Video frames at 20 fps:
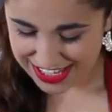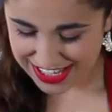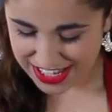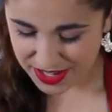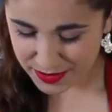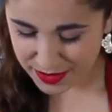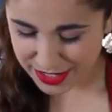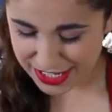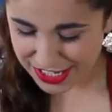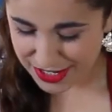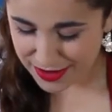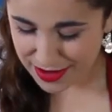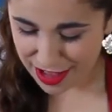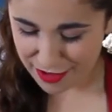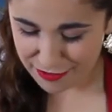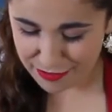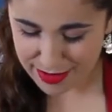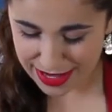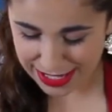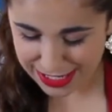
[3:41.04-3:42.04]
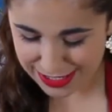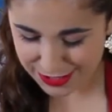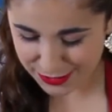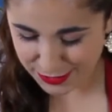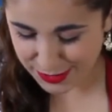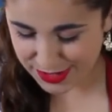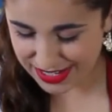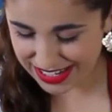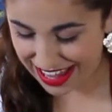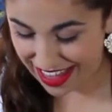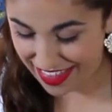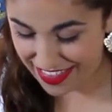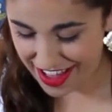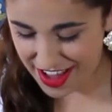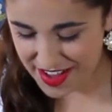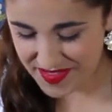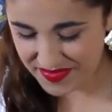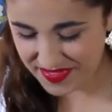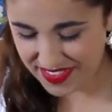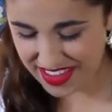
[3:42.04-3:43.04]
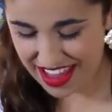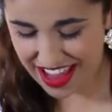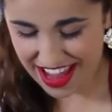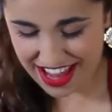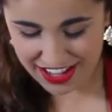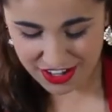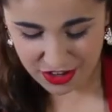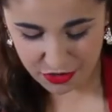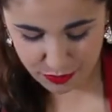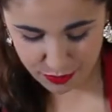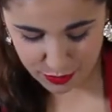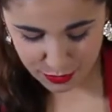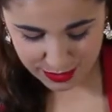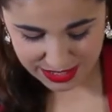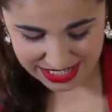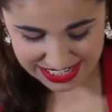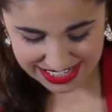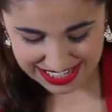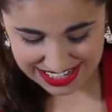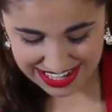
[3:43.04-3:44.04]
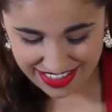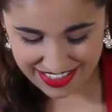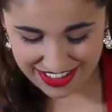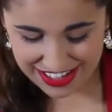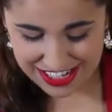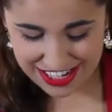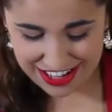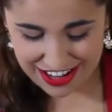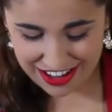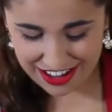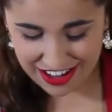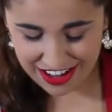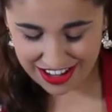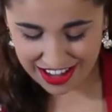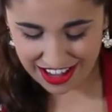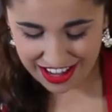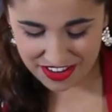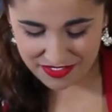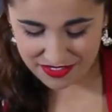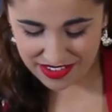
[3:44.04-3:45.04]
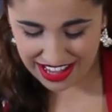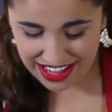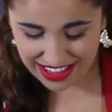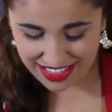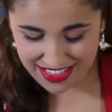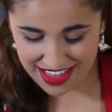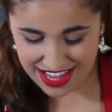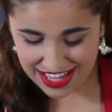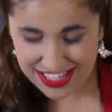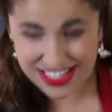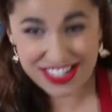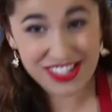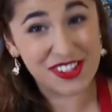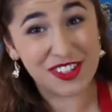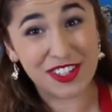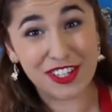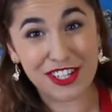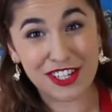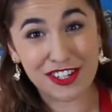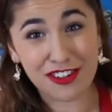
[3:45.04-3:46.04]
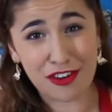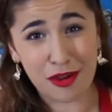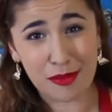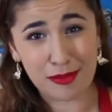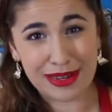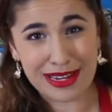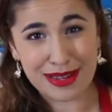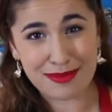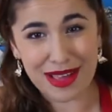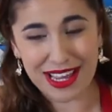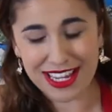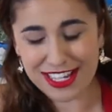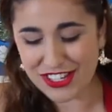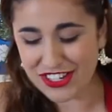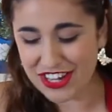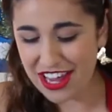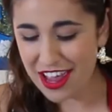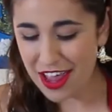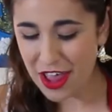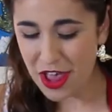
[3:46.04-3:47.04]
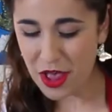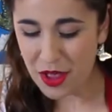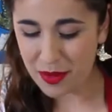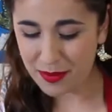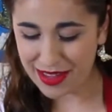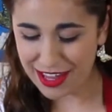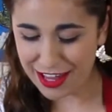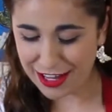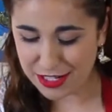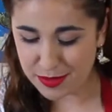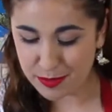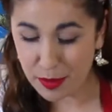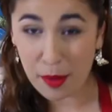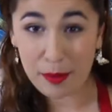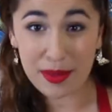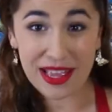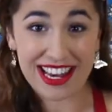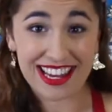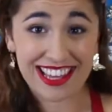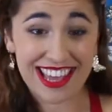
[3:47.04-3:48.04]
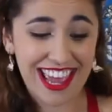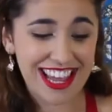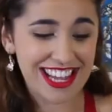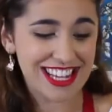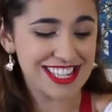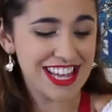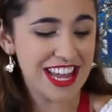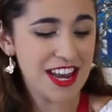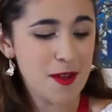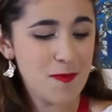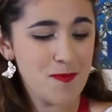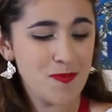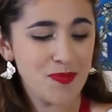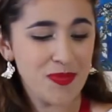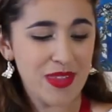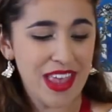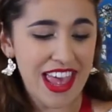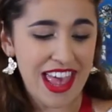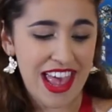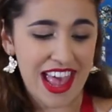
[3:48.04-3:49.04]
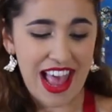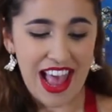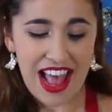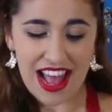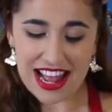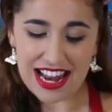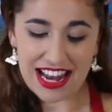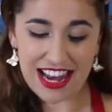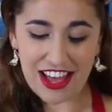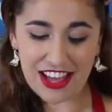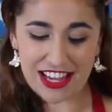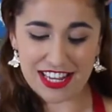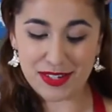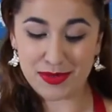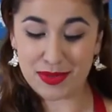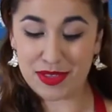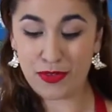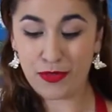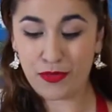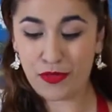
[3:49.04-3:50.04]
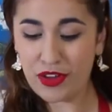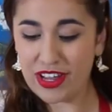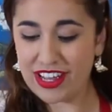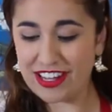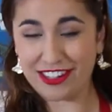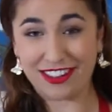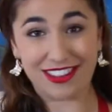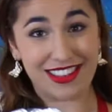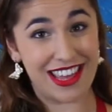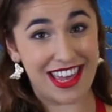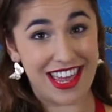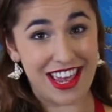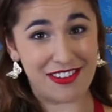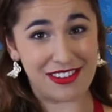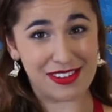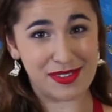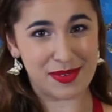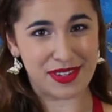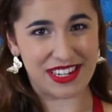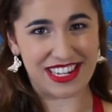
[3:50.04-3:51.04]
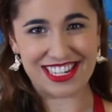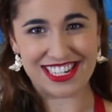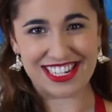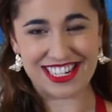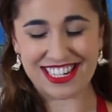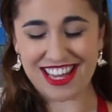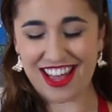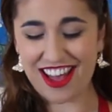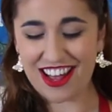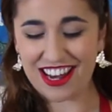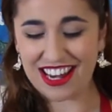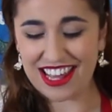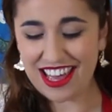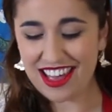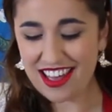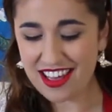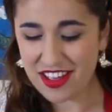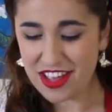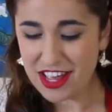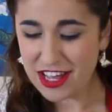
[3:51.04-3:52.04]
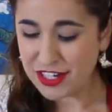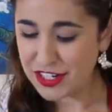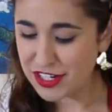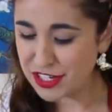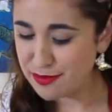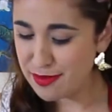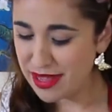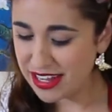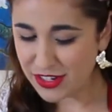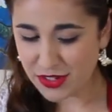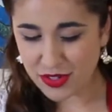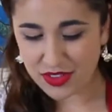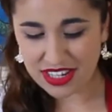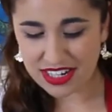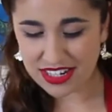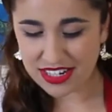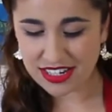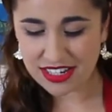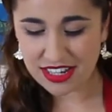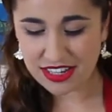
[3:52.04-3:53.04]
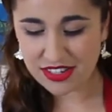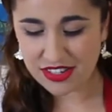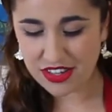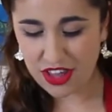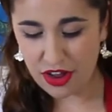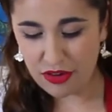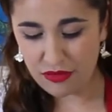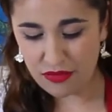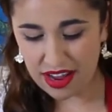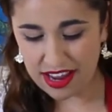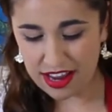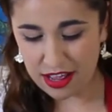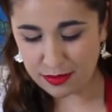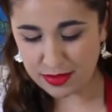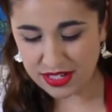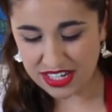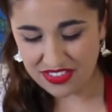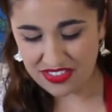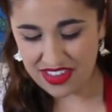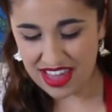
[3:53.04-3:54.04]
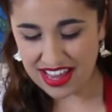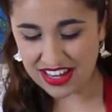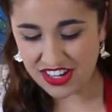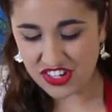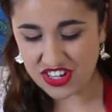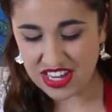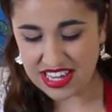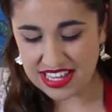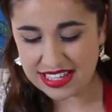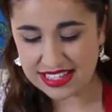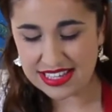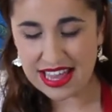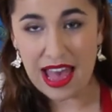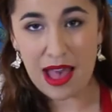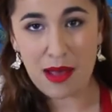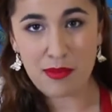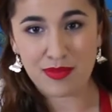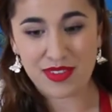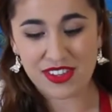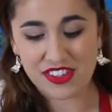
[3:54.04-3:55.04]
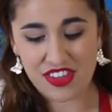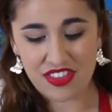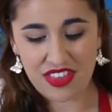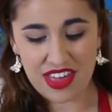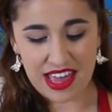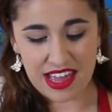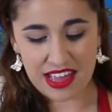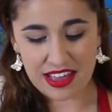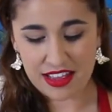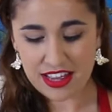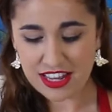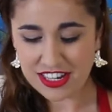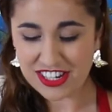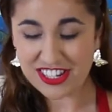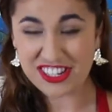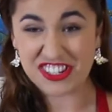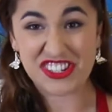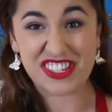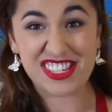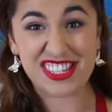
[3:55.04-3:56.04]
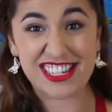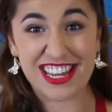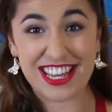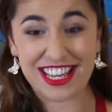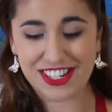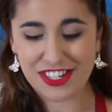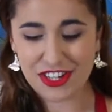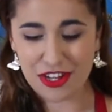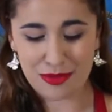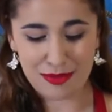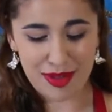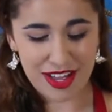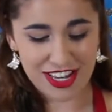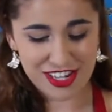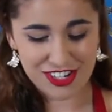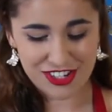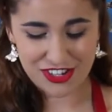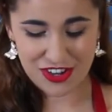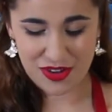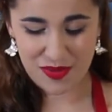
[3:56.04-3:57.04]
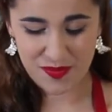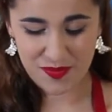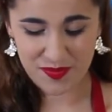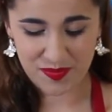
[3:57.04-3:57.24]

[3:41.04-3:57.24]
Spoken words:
So once you have mixed it all together and you've brought it together to look kind of like this into a good crumbly mixture, we're going to pop it in a cake tin lined with foil. Here is one I did earlier. Just make sure that it does go right up to the edges so that it doesn't stick too much.